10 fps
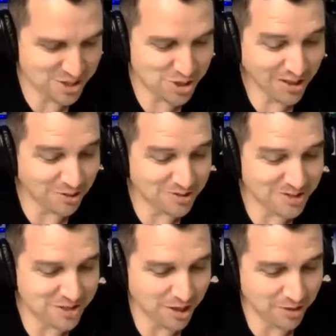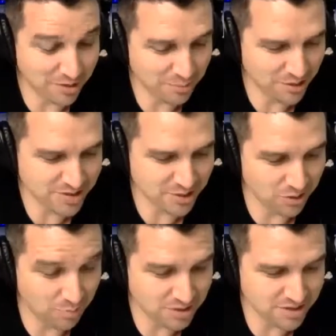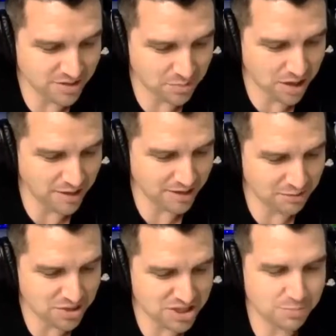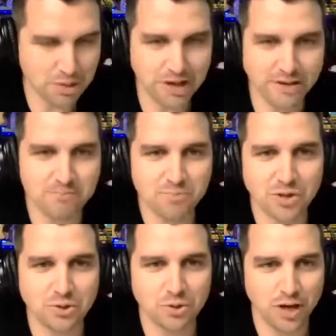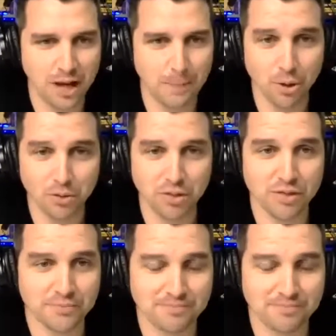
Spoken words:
should I concentrate on personal or business branding, and which is better, or are both?